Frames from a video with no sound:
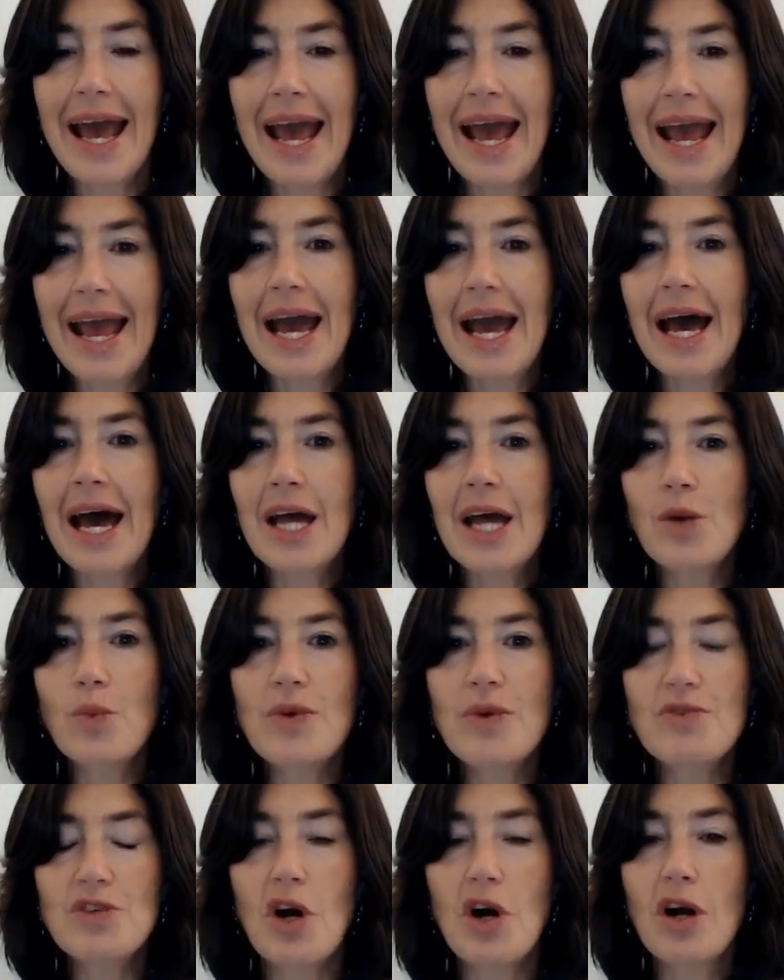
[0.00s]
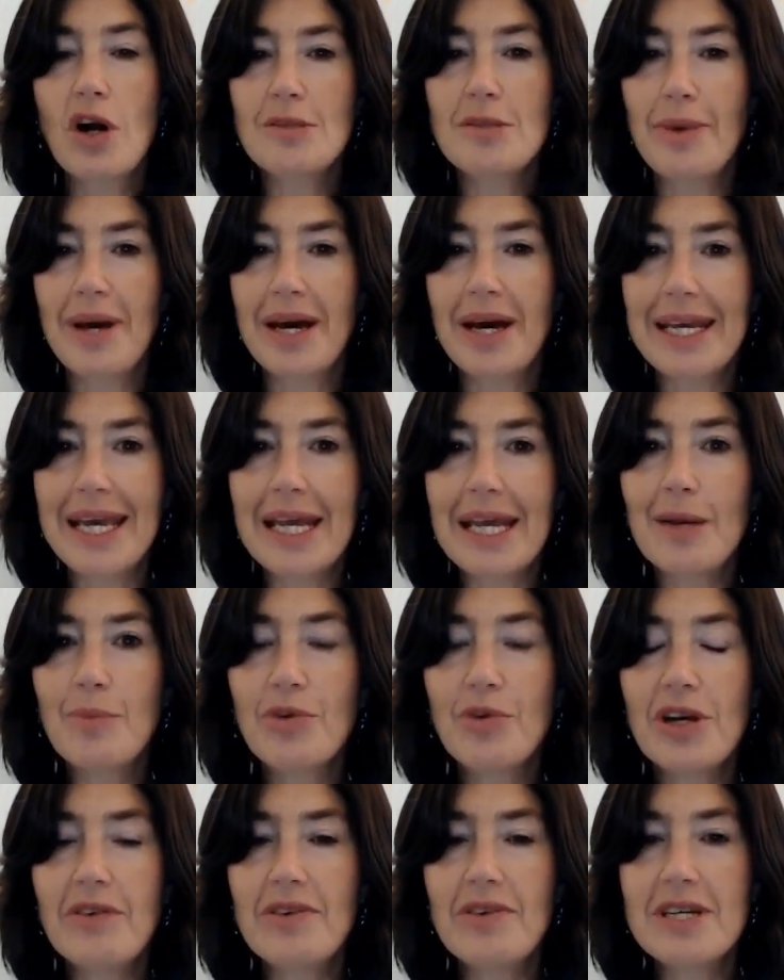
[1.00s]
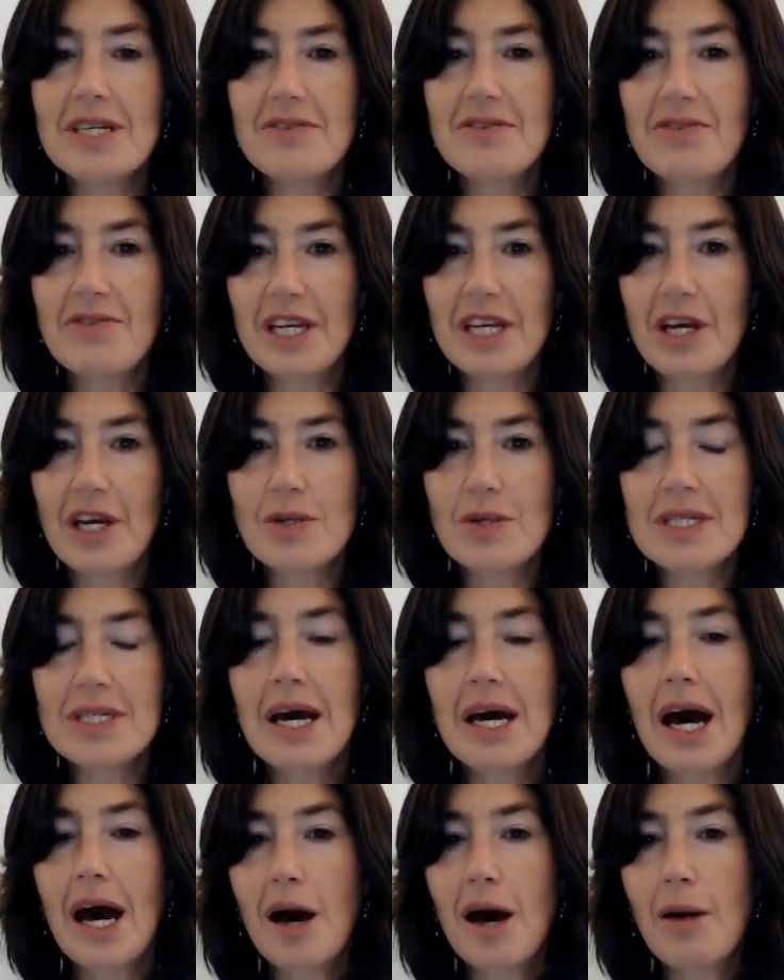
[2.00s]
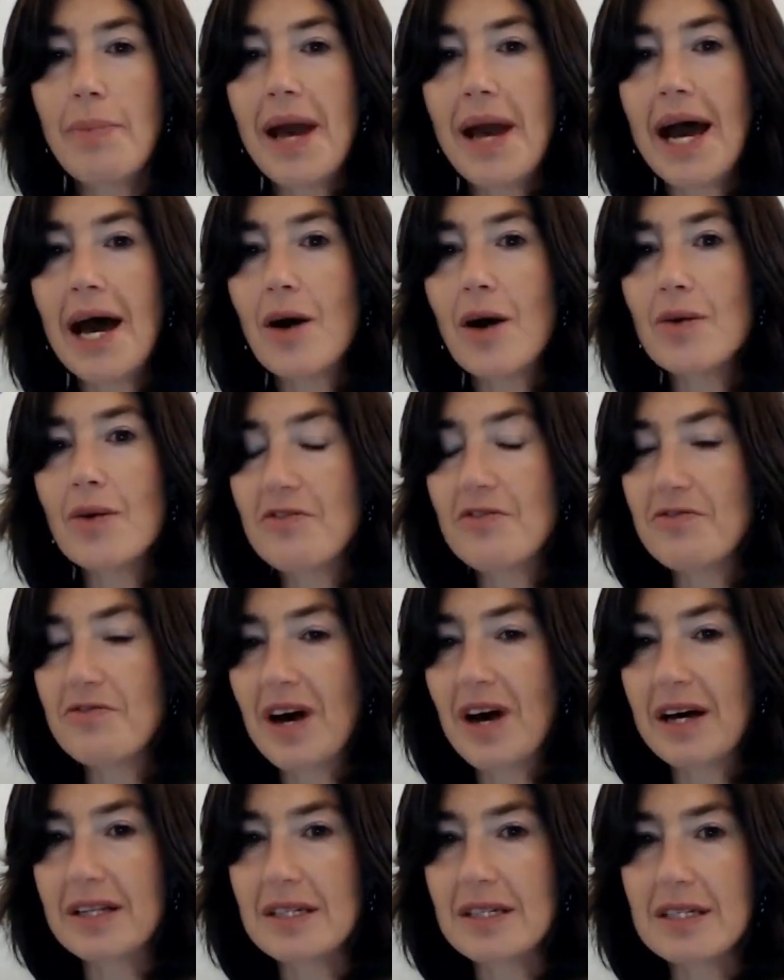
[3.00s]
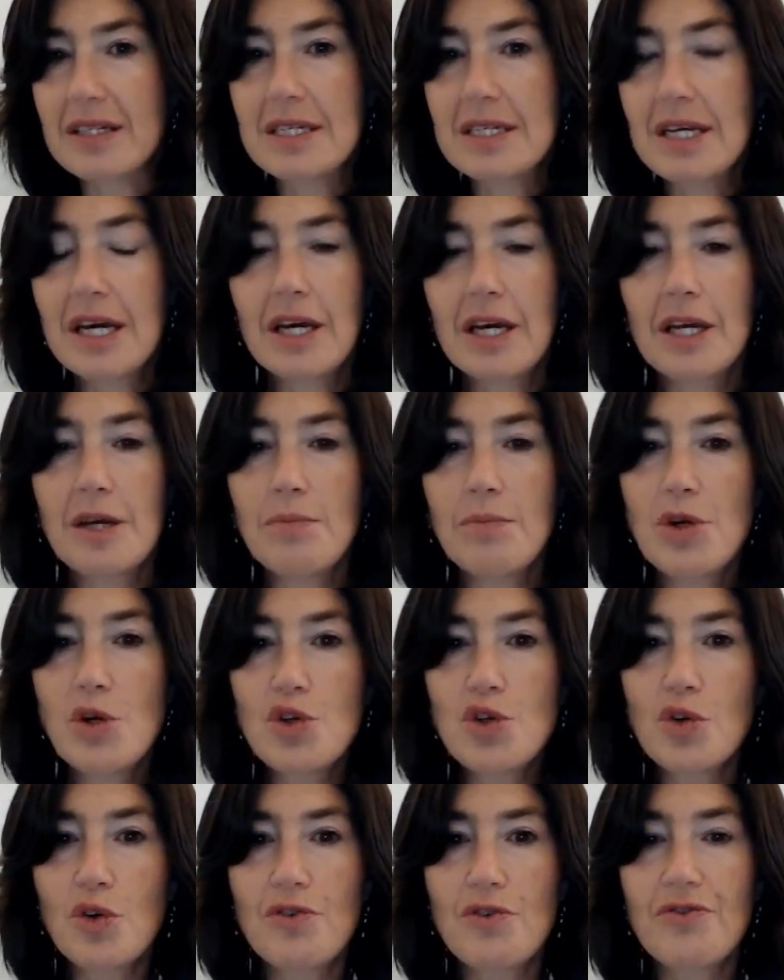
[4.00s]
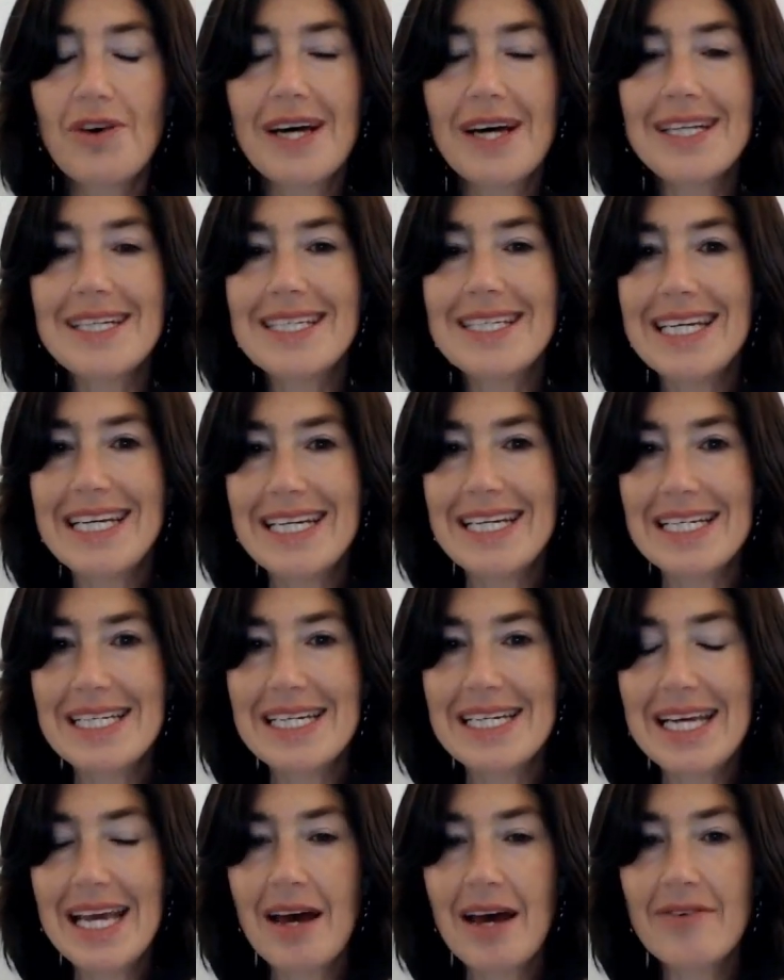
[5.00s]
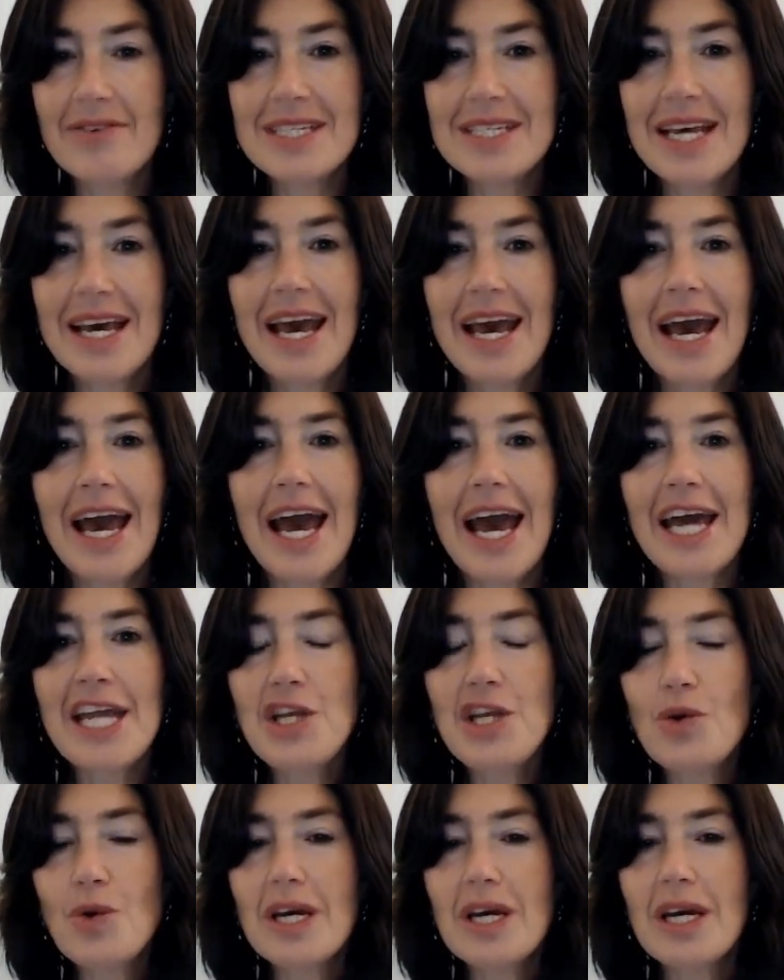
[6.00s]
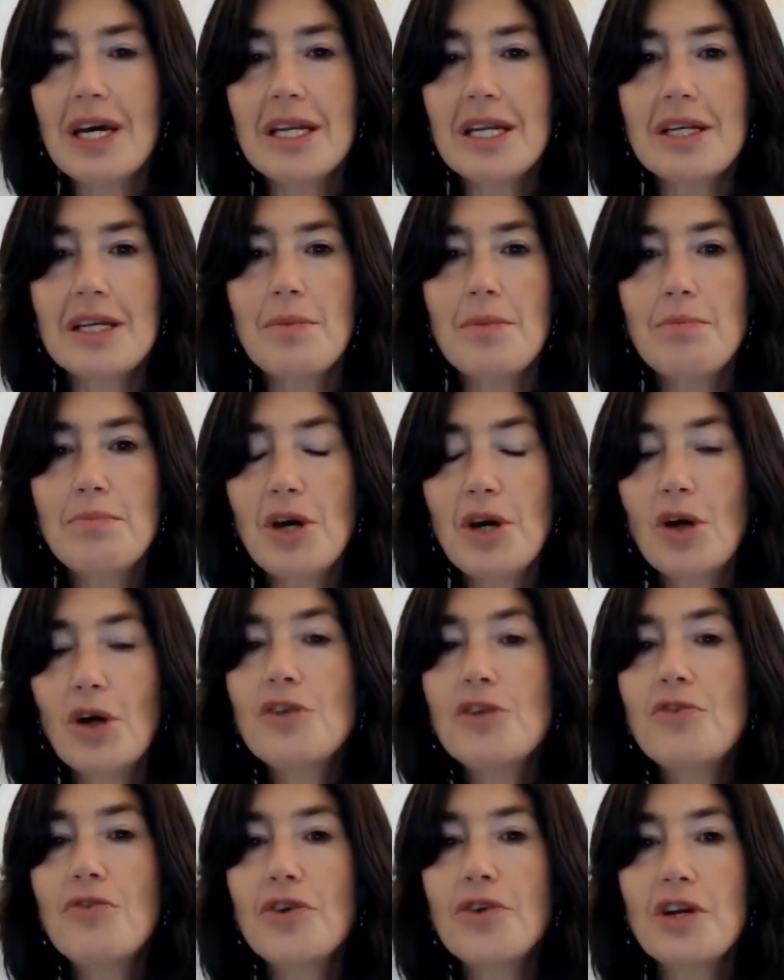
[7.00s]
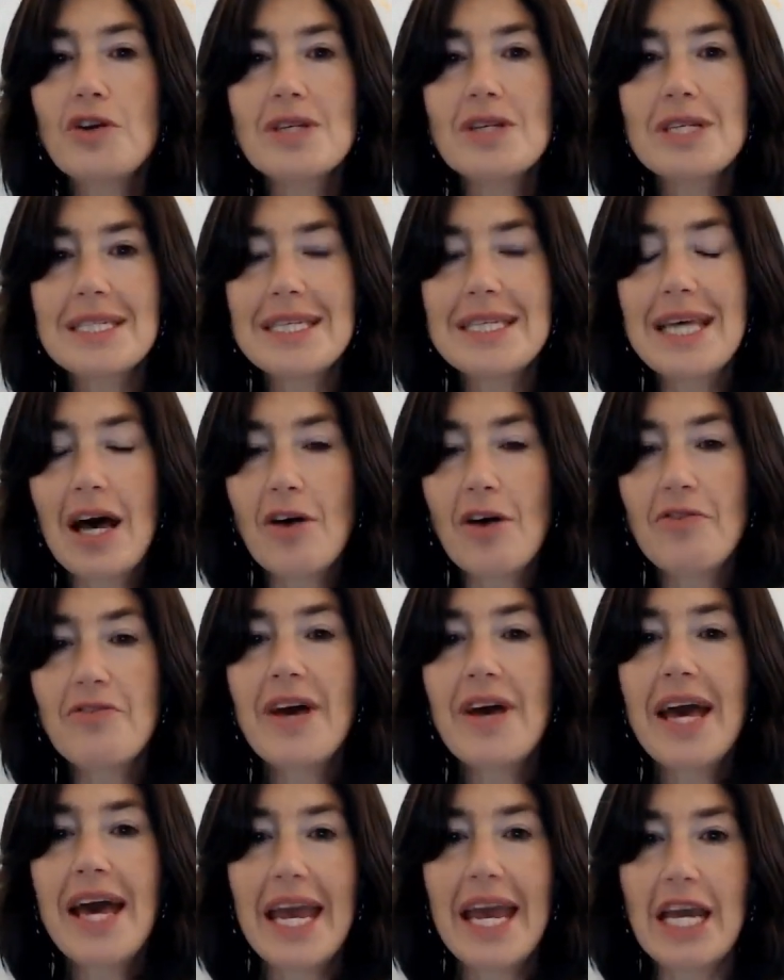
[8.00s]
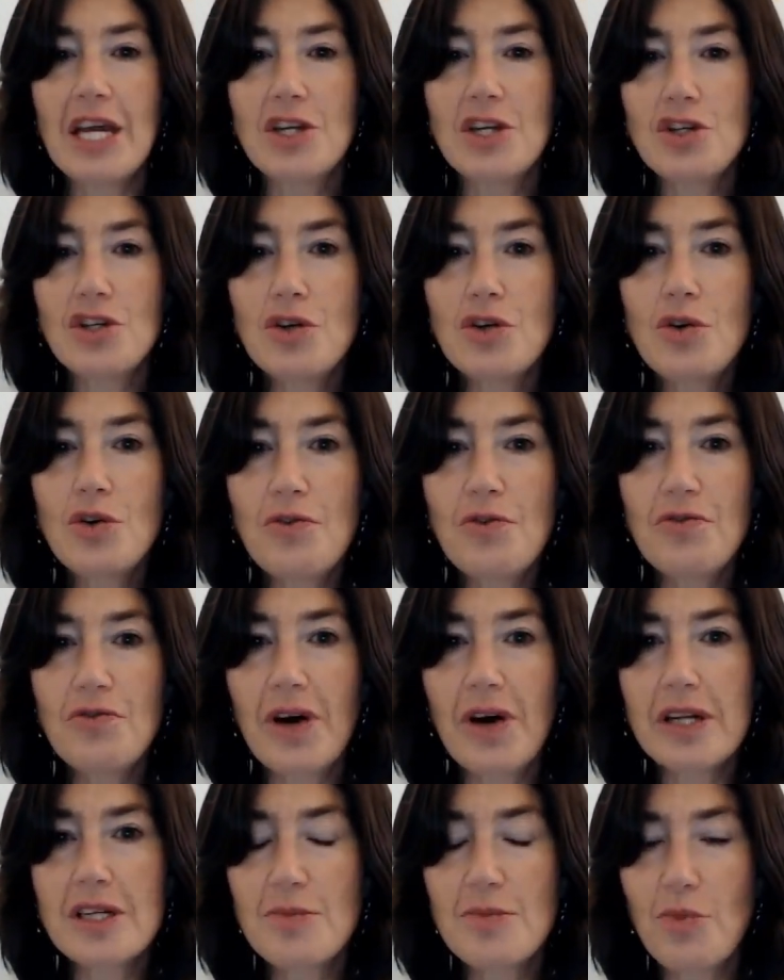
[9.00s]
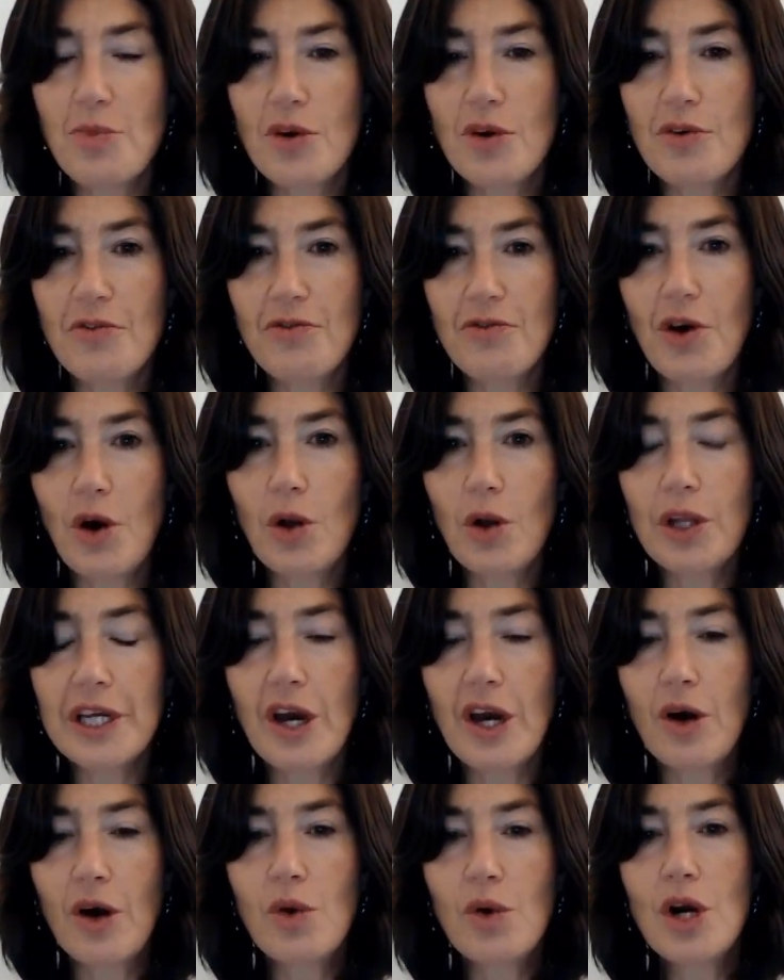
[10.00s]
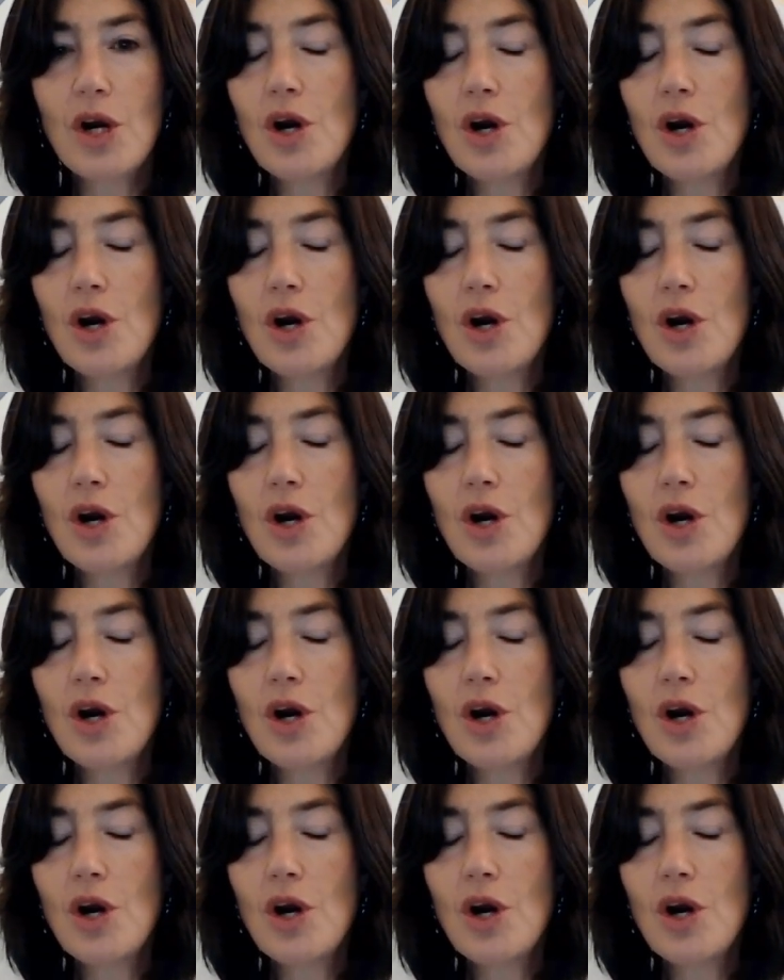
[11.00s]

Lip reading: And we've talked about, again, in previous videos about funds, mutual funds, ETFs, and you can build for yourself a two-fund portfolio